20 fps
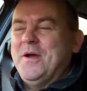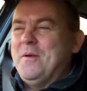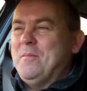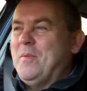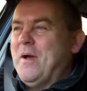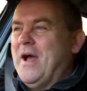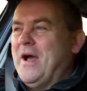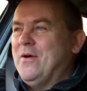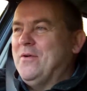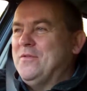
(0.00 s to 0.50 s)

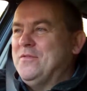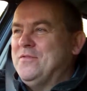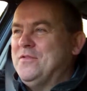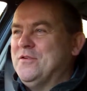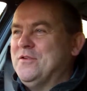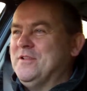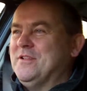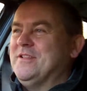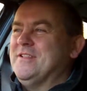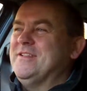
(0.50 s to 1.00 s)

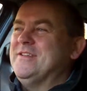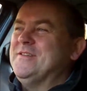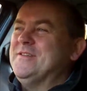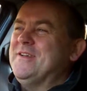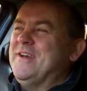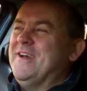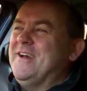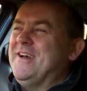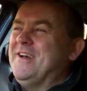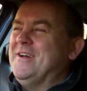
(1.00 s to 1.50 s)
powerful.
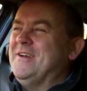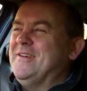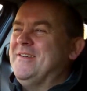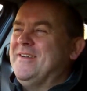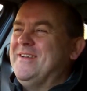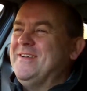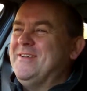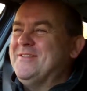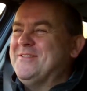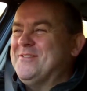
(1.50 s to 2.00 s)

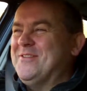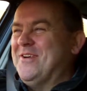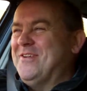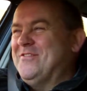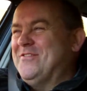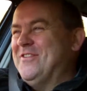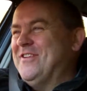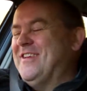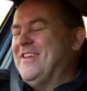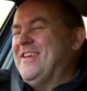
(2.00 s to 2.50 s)
It's quite
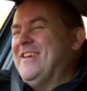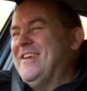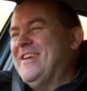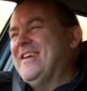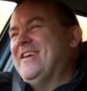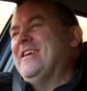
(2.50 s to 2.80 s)
funny.